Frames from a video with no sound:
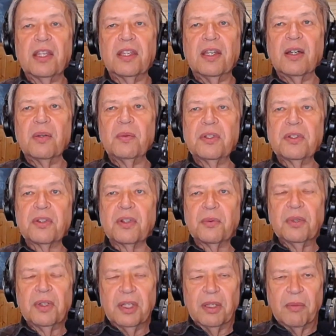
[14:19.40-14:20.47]
is
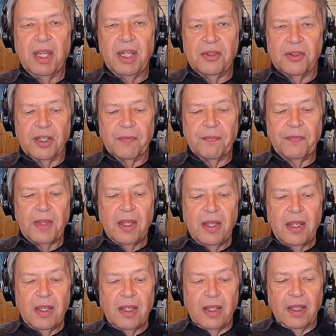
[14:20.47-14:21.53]
before he would
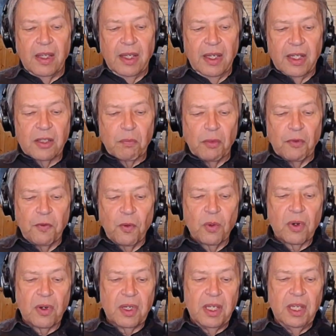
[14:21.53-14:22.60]
install
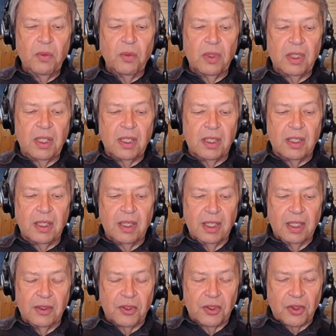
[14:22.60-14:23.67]
the
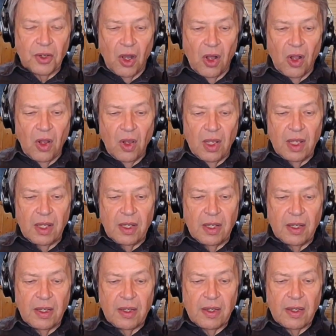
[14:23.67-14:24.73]
water heater
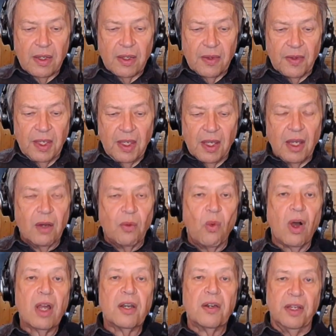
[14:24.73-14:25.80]
in a new
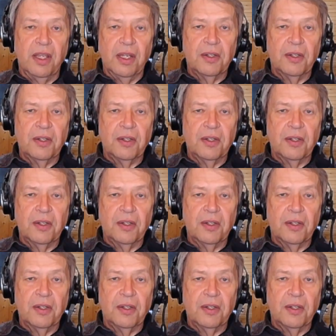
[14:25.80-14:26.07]
home,